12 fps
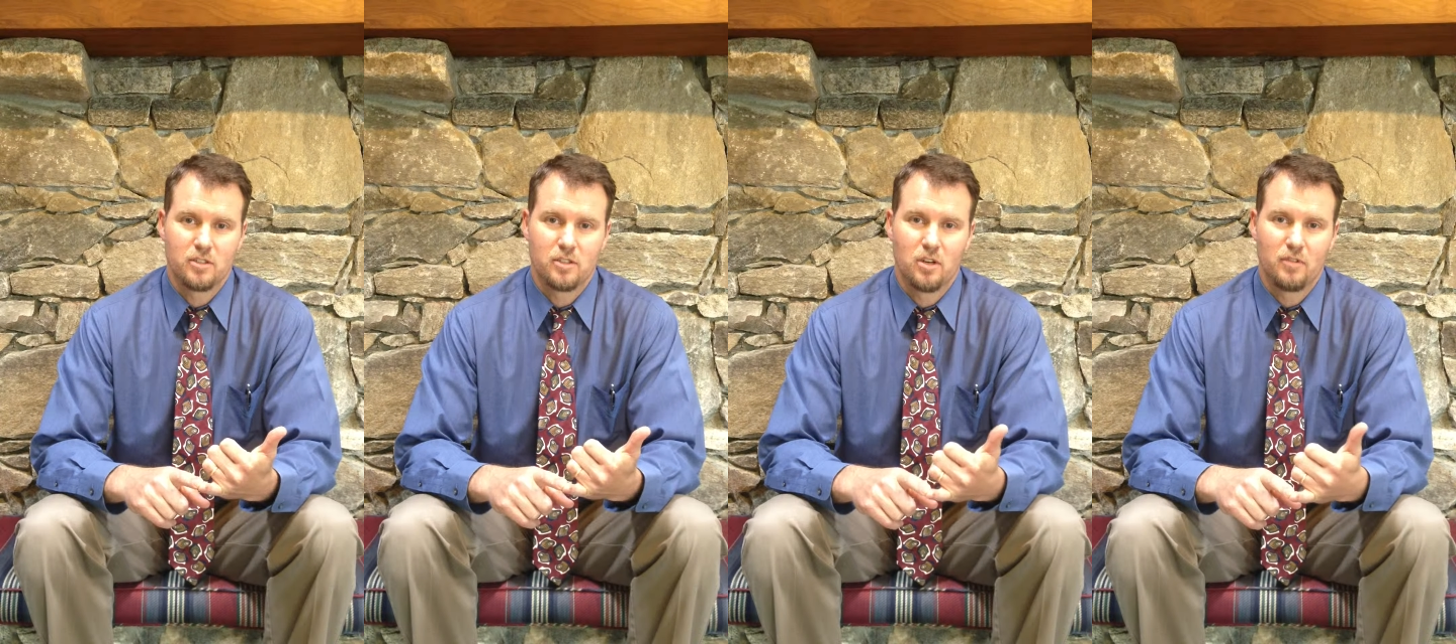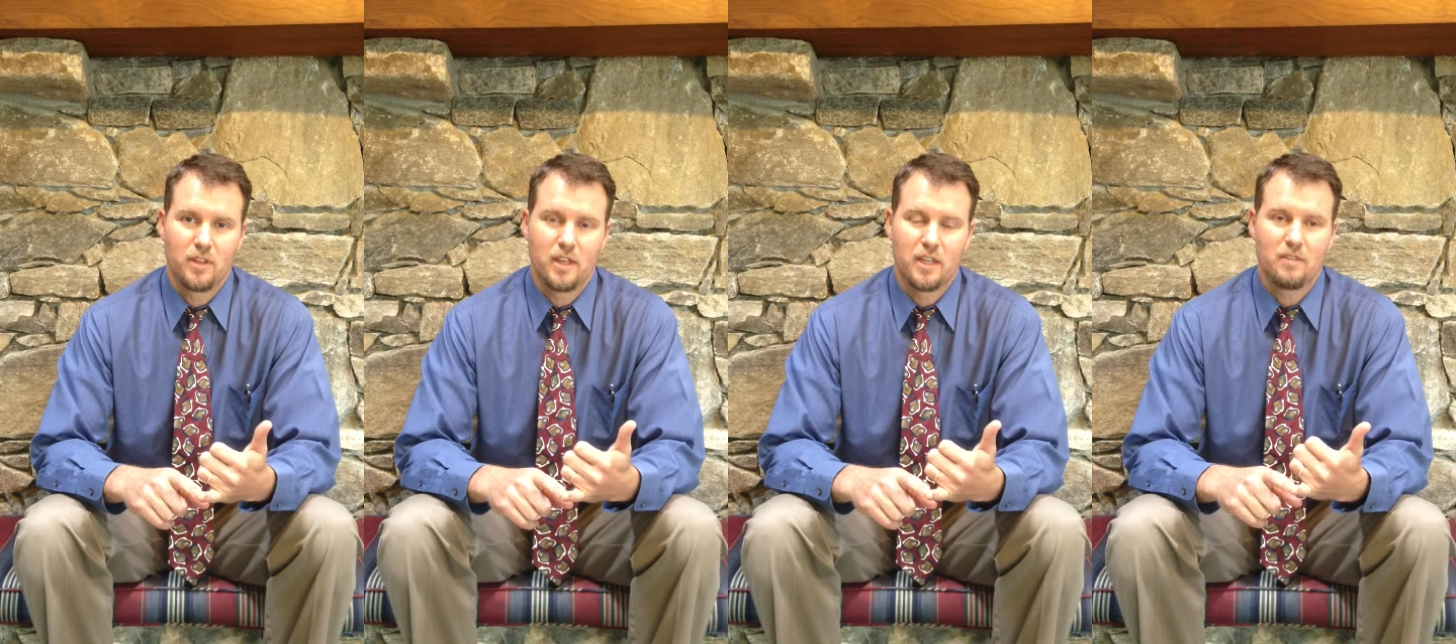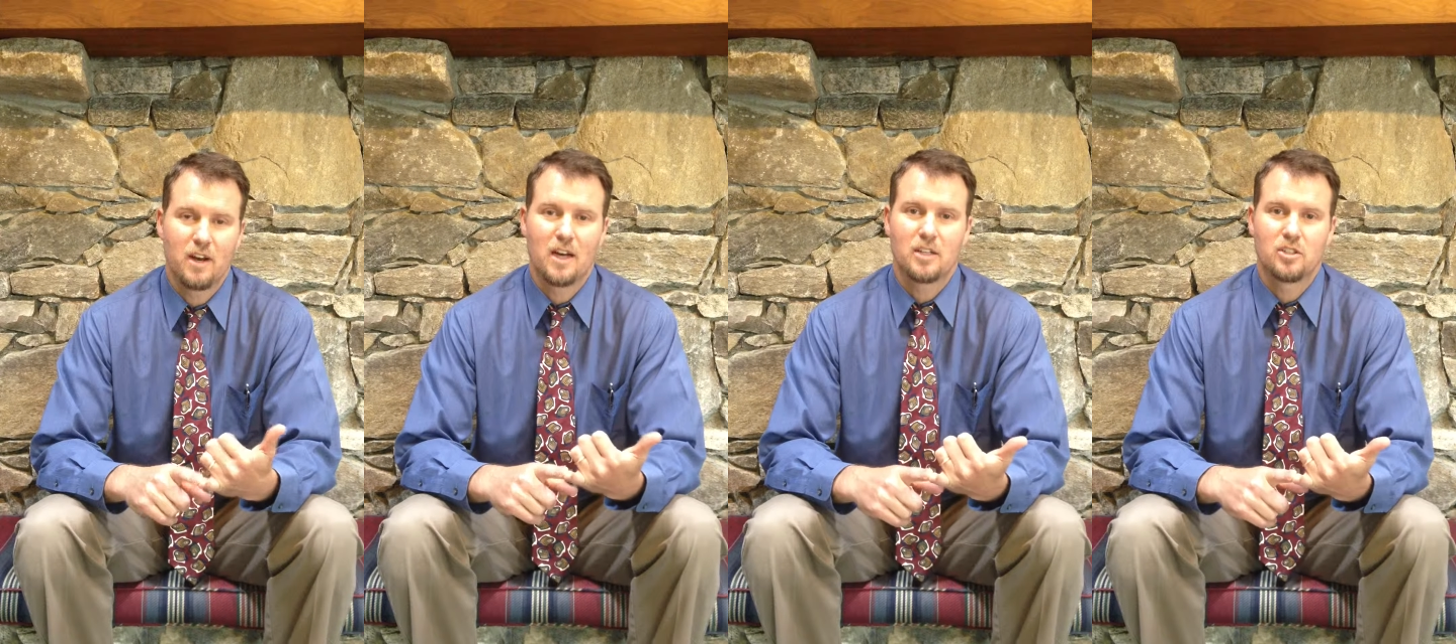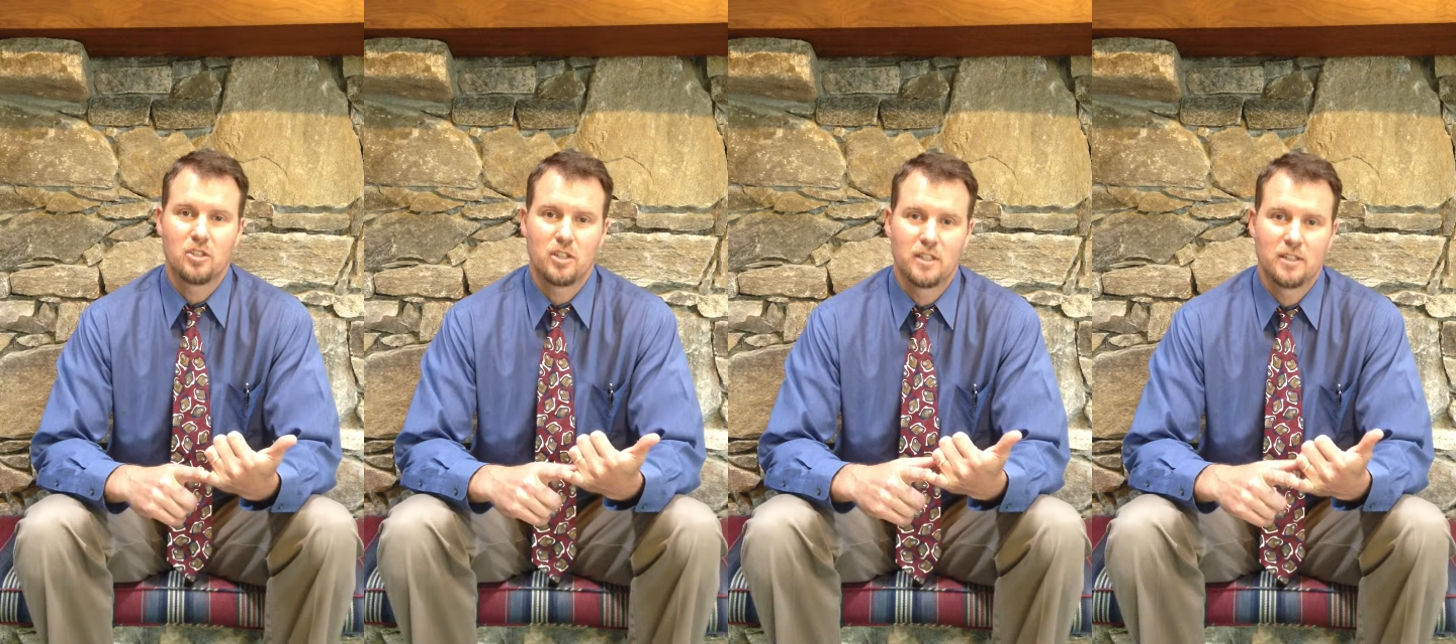So if you think of
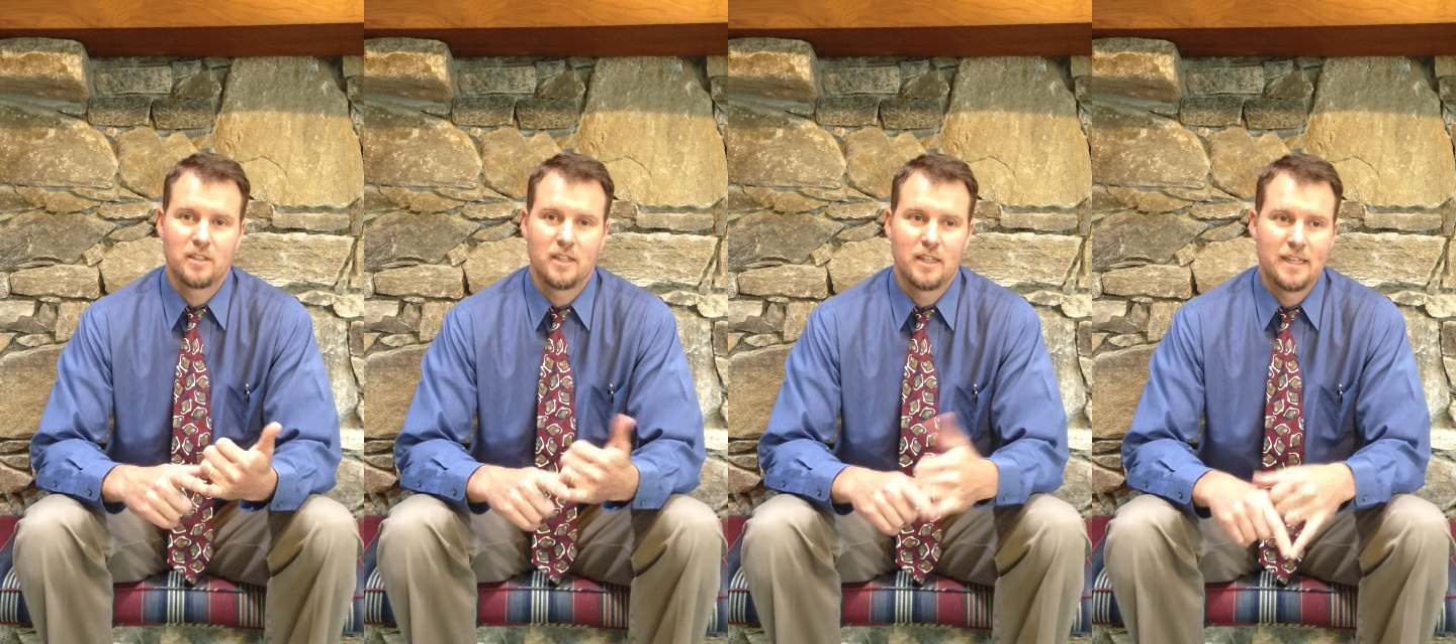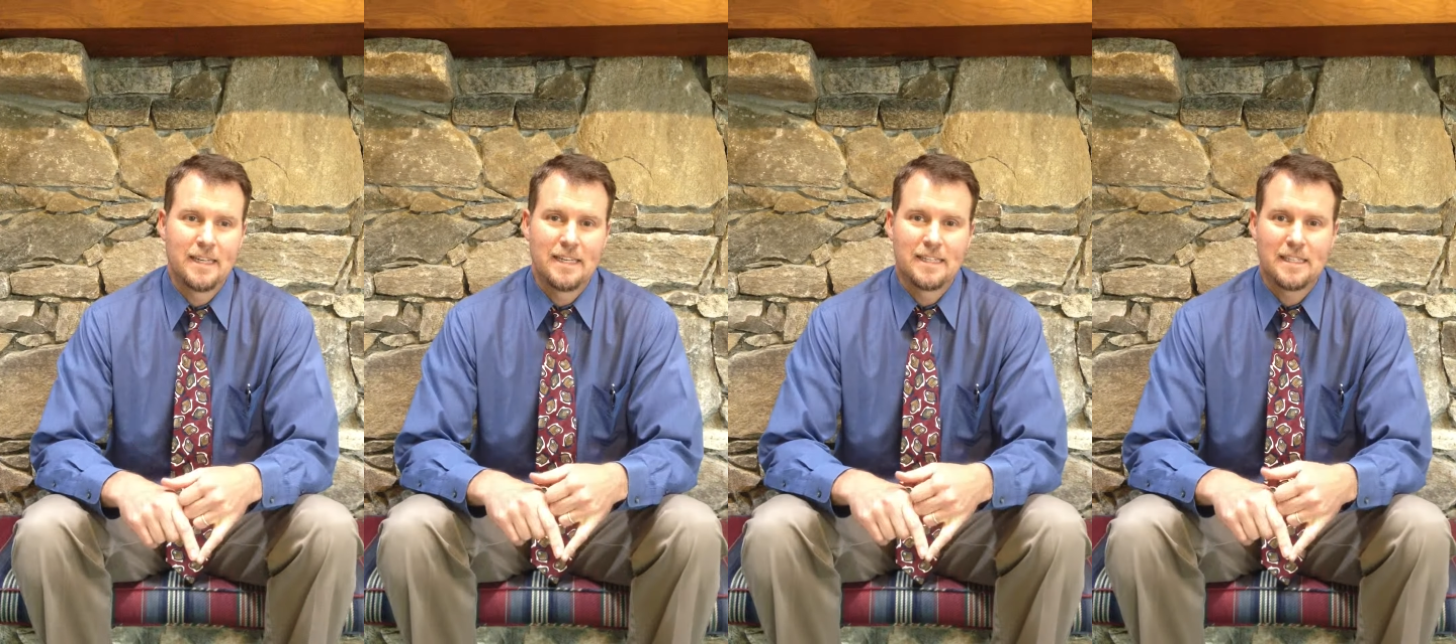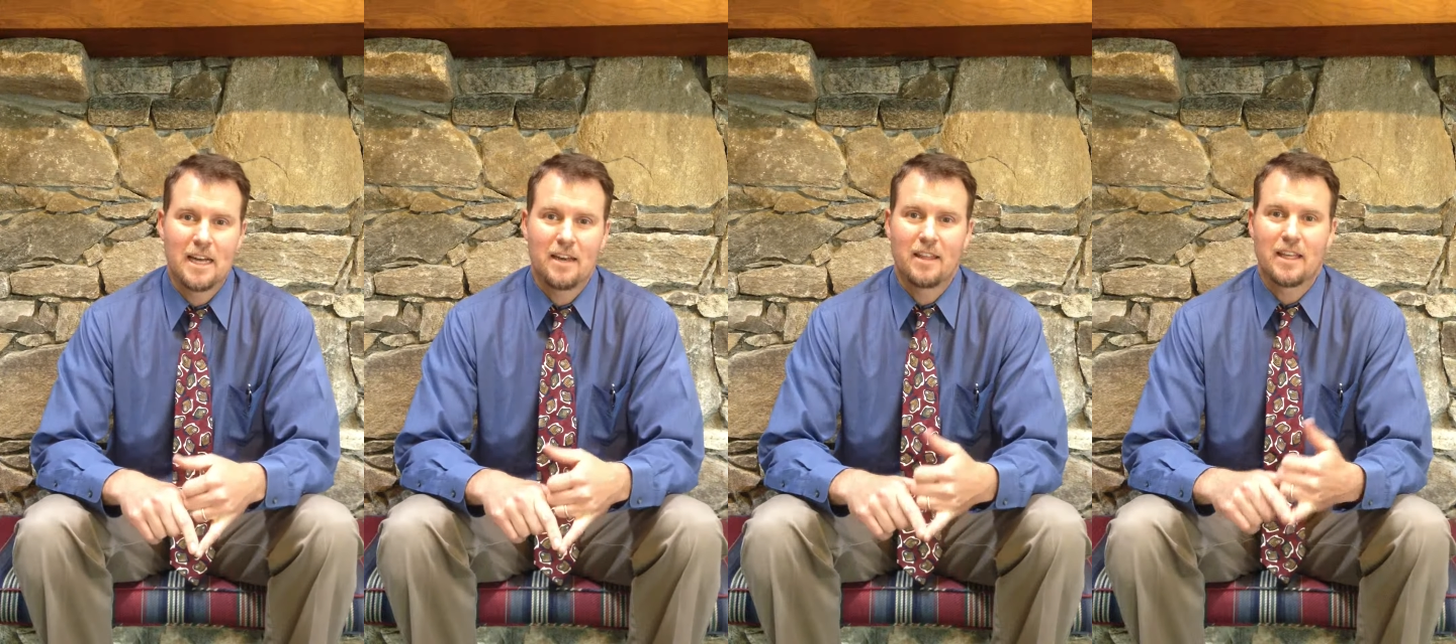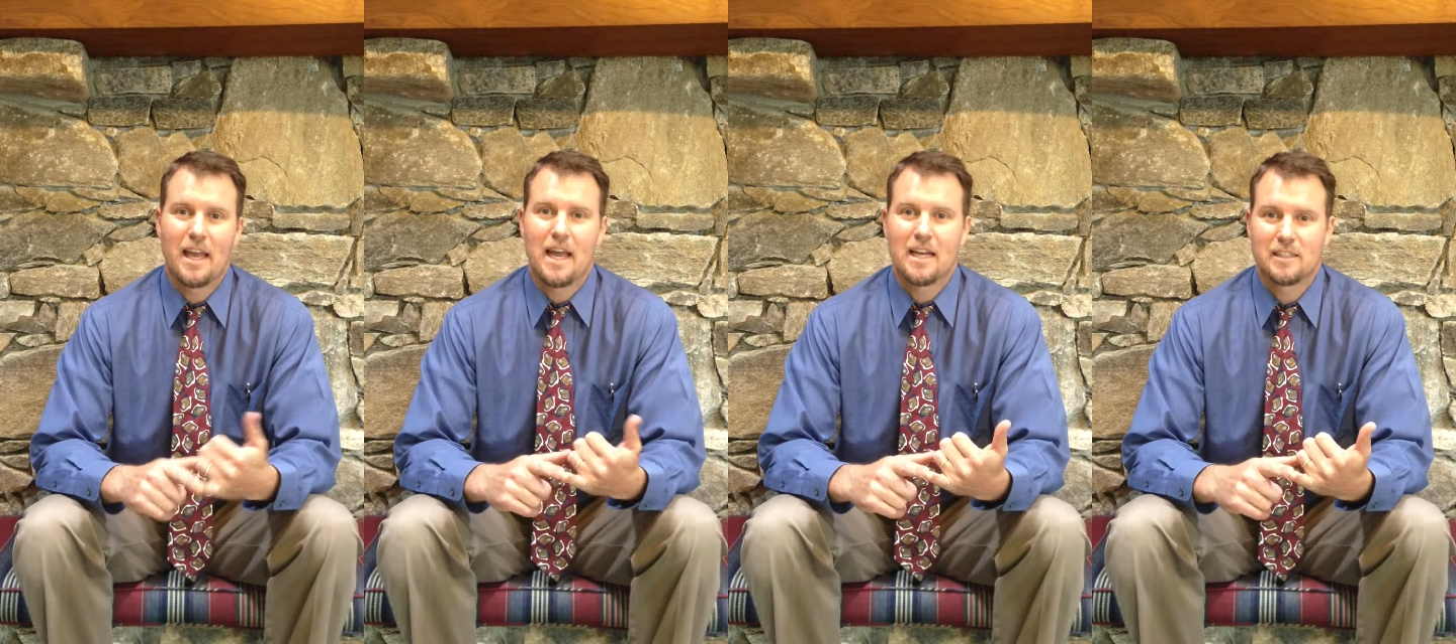oxygen as kind of the
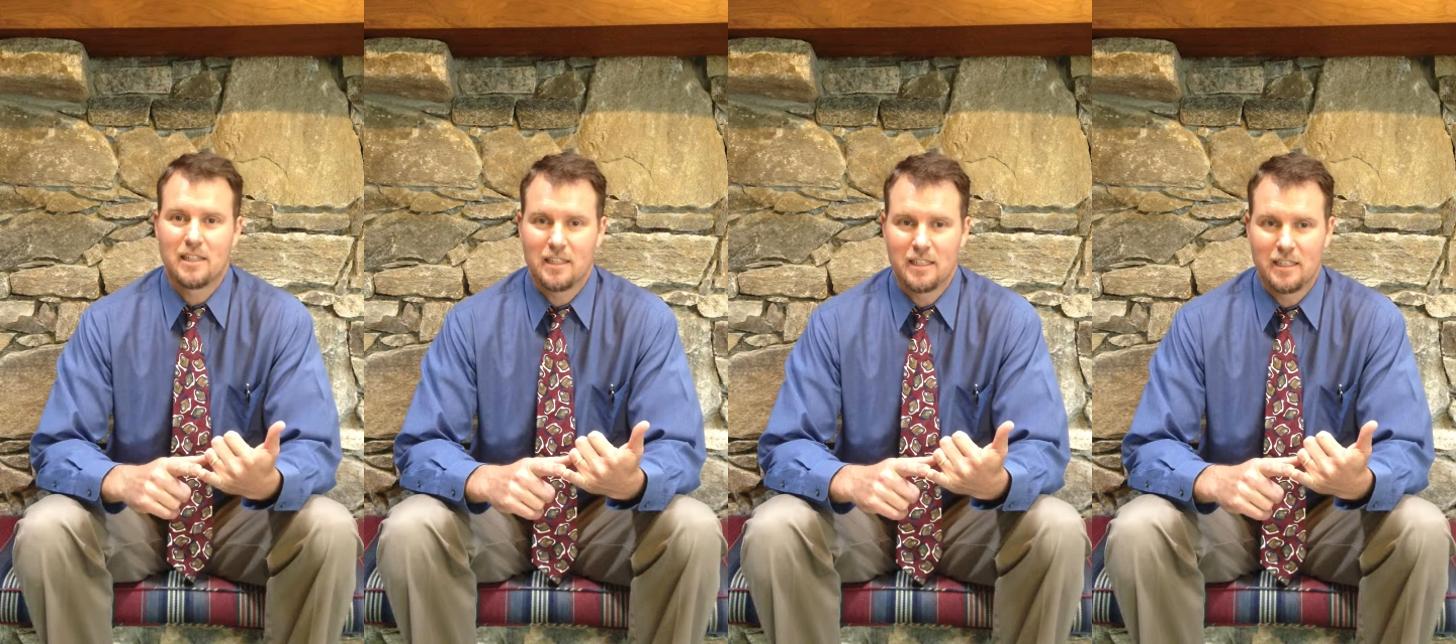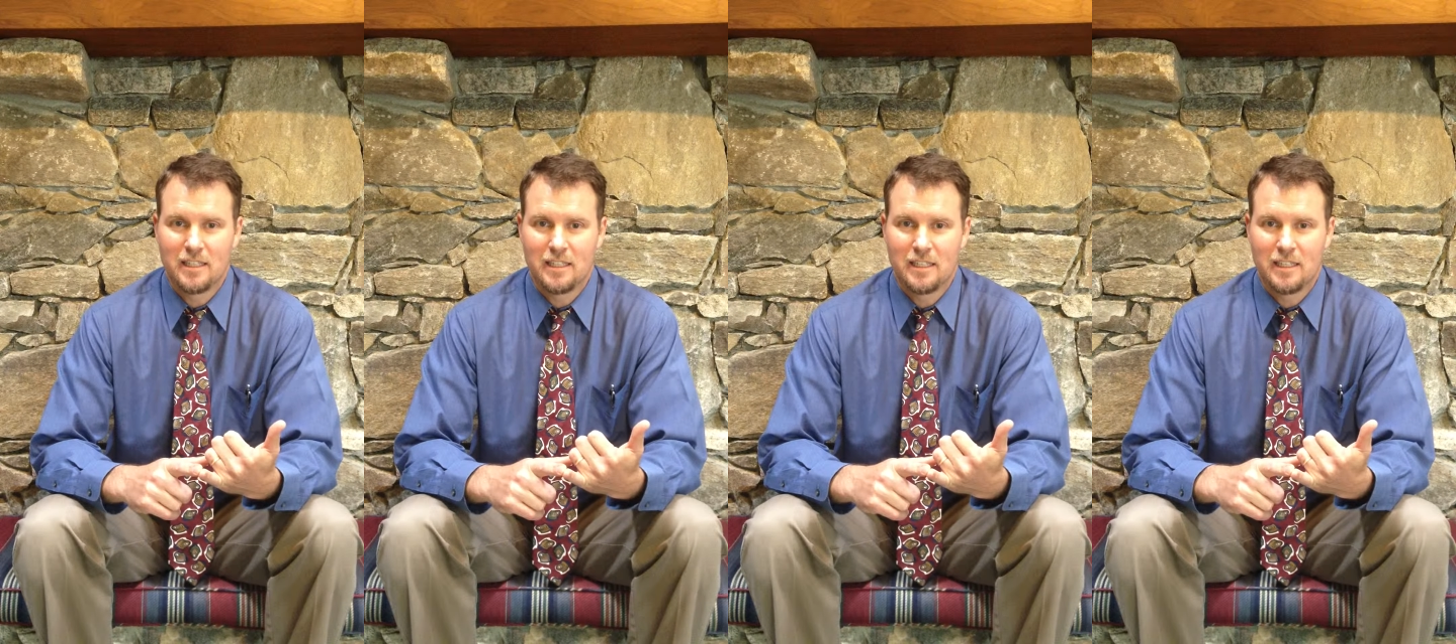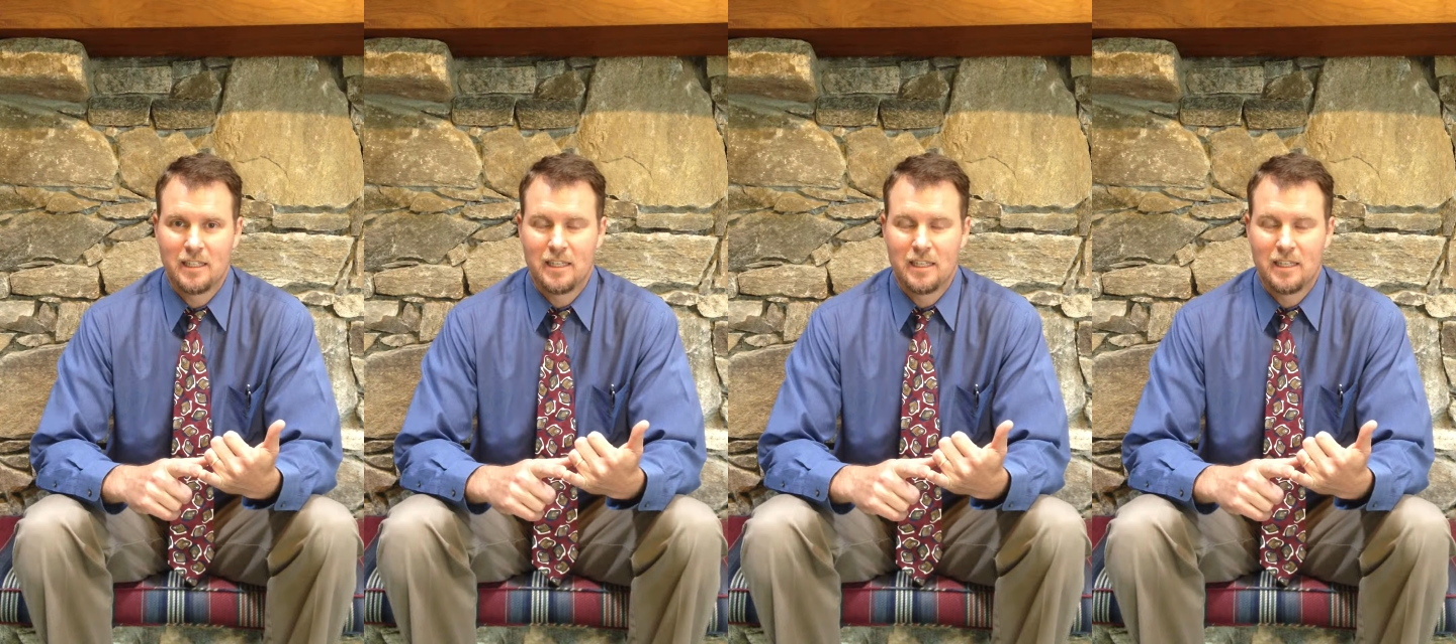gasoline